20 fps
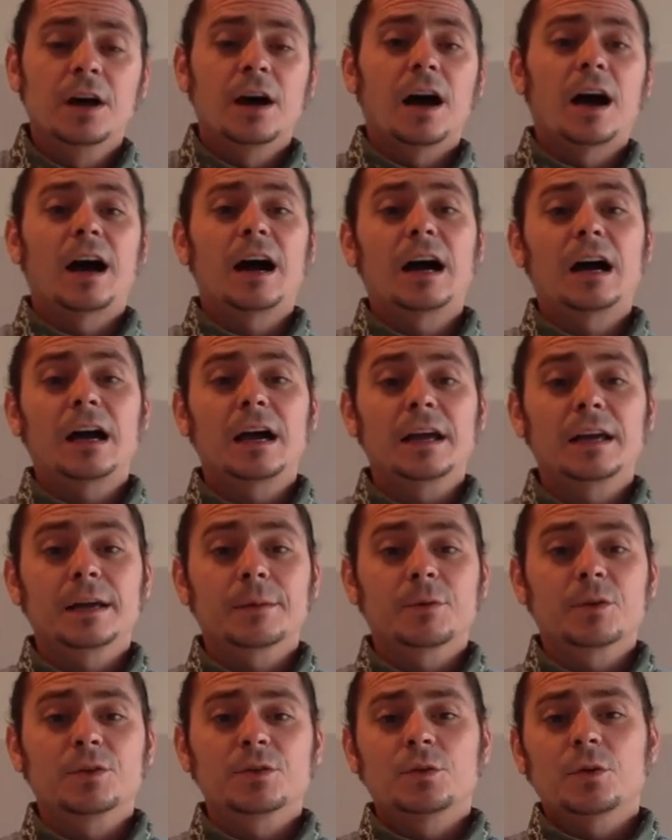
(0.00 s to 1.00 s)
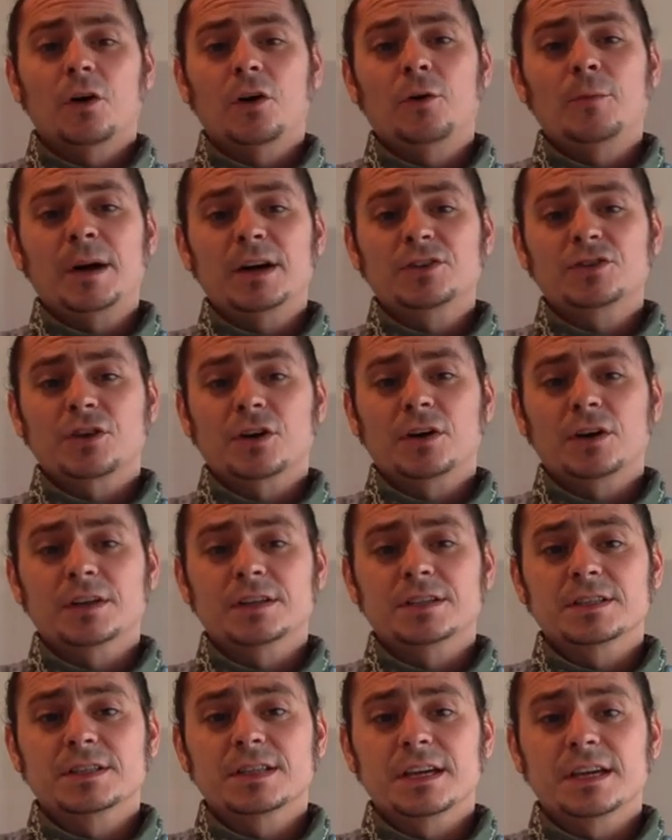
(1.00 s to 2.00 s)
I am going to do all my drawing
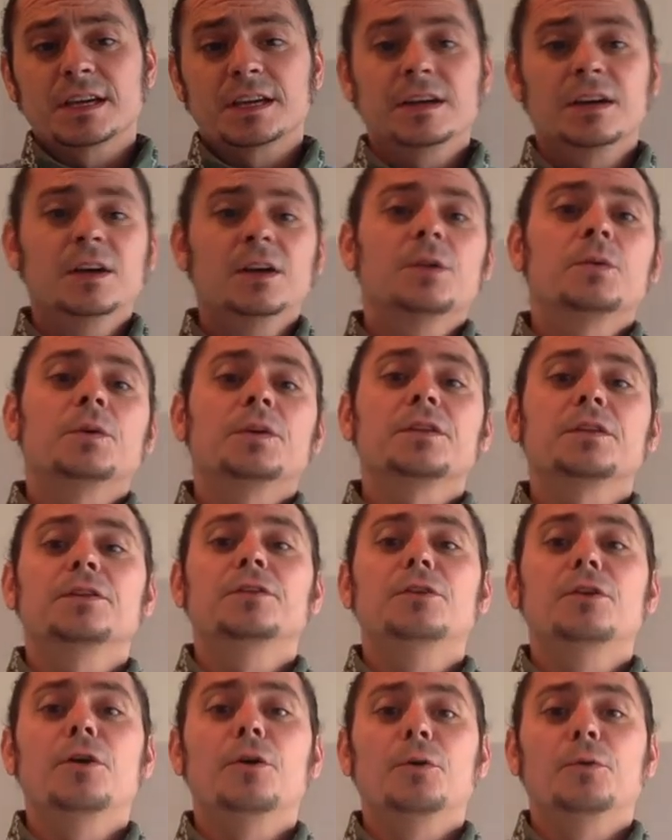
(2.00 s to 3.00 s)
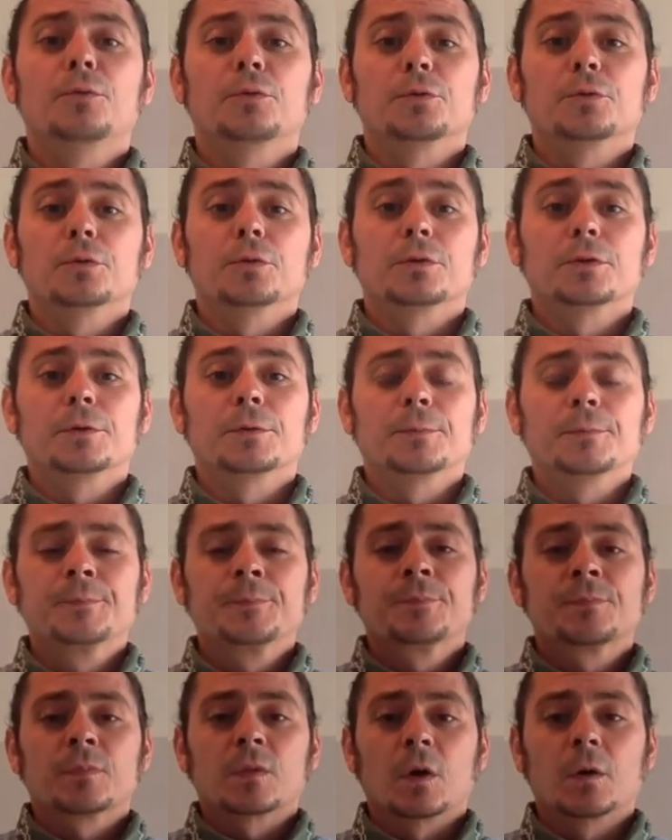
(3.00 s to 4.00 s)
today with no ruler.
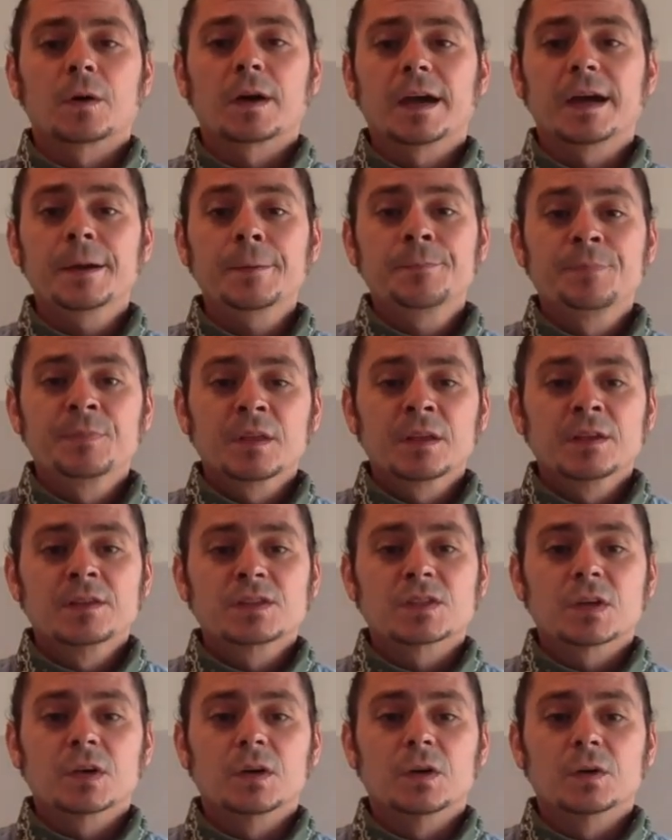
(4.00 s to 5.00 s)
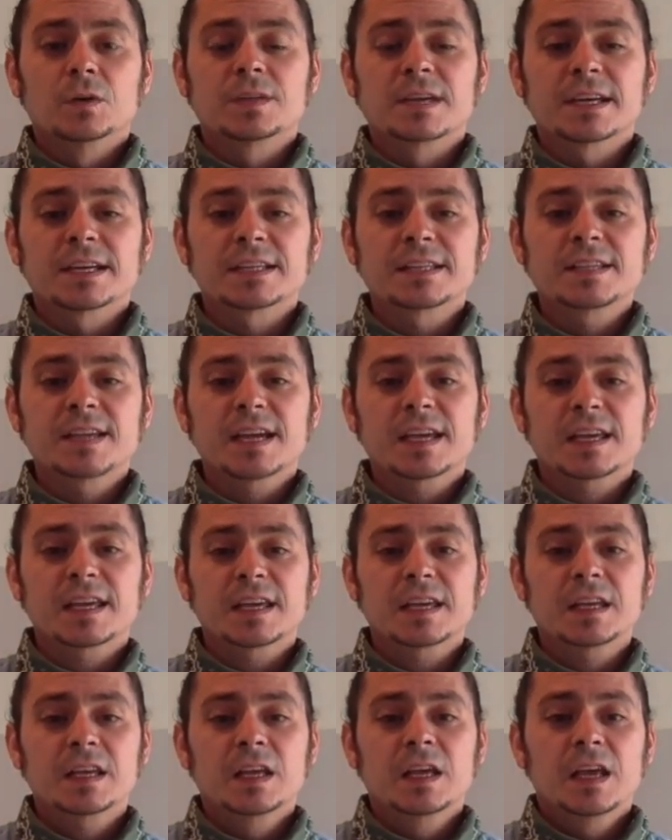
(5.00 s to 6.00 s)
Okay? So take a
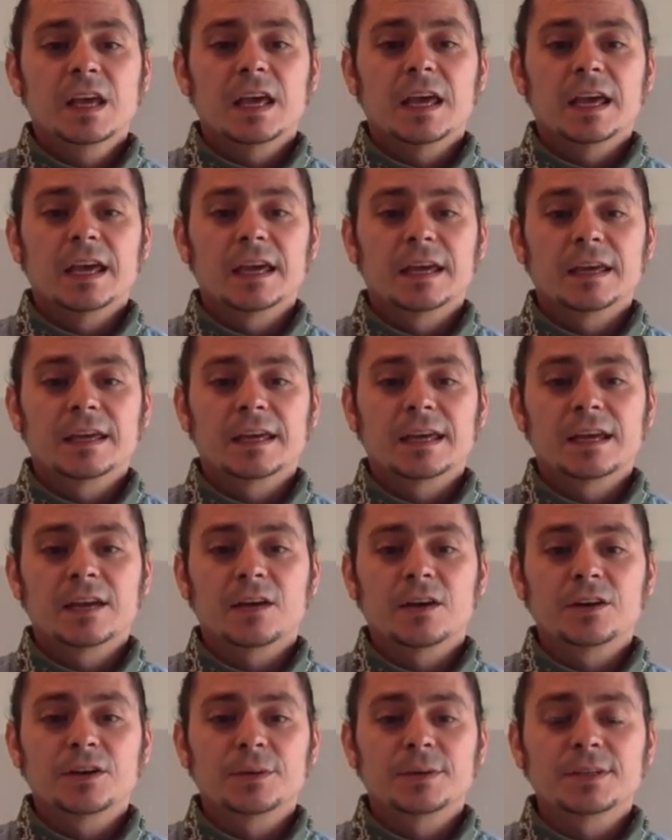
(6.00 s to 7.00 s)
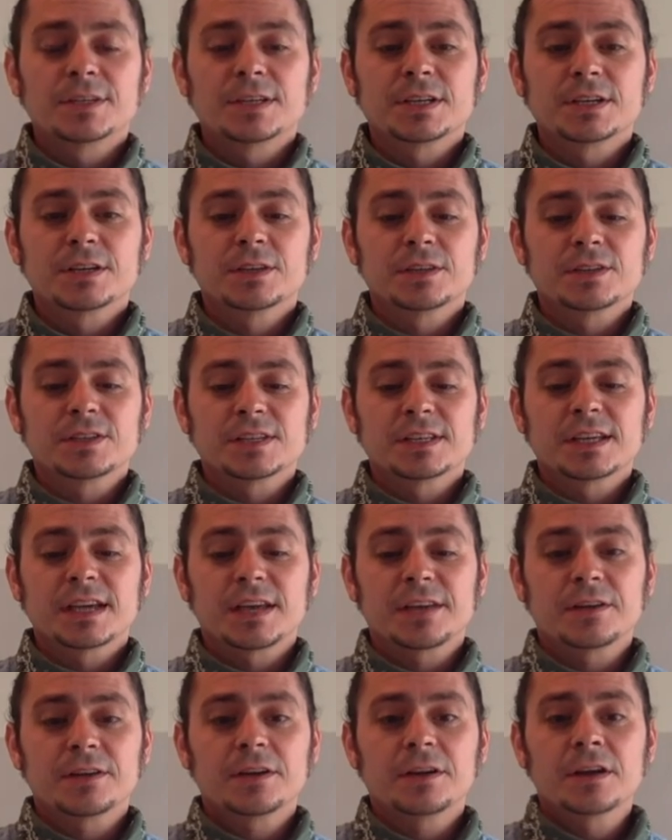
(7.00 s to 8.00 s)
second and get all your materials
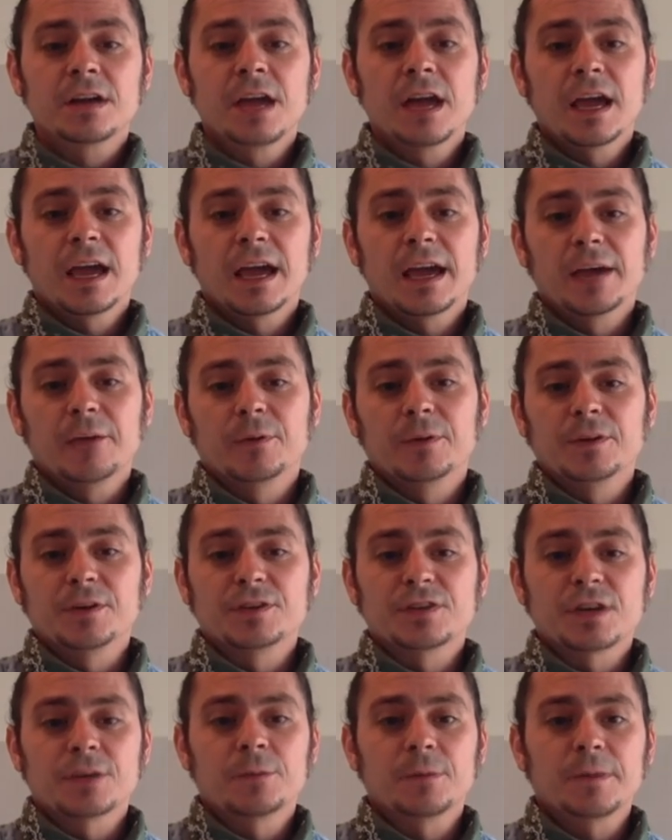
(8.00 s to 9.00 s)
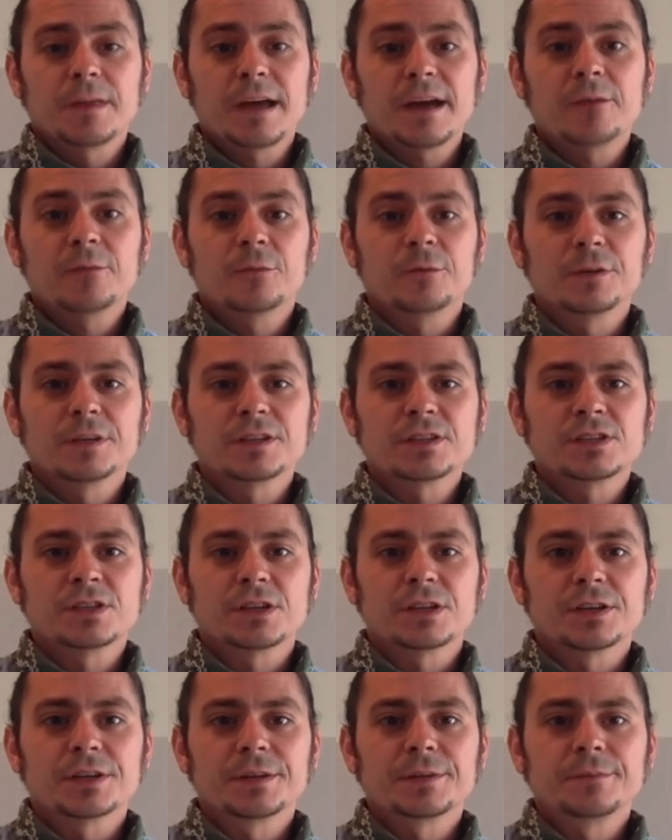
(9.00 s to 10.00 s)
together, and when you're done with that, we'll get
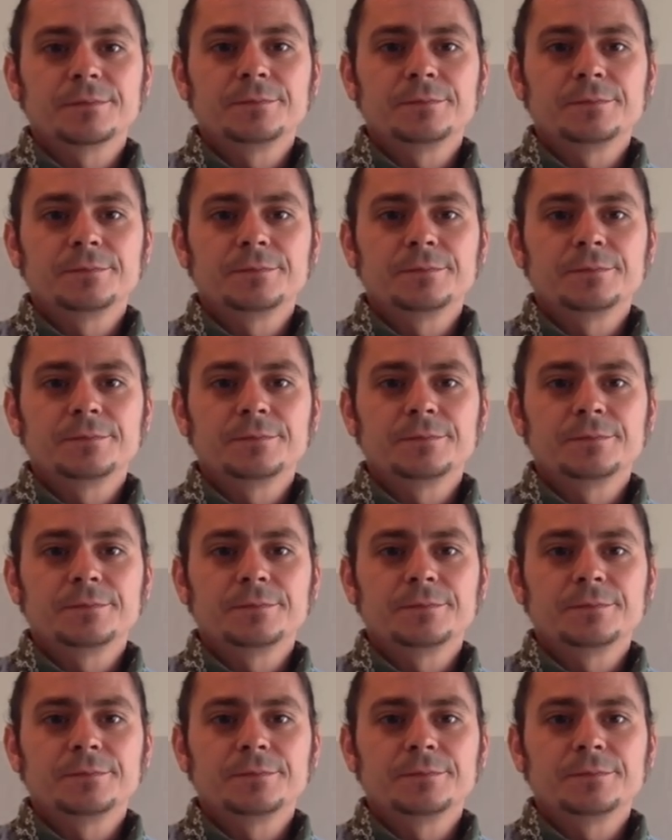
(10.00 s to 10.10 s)
started.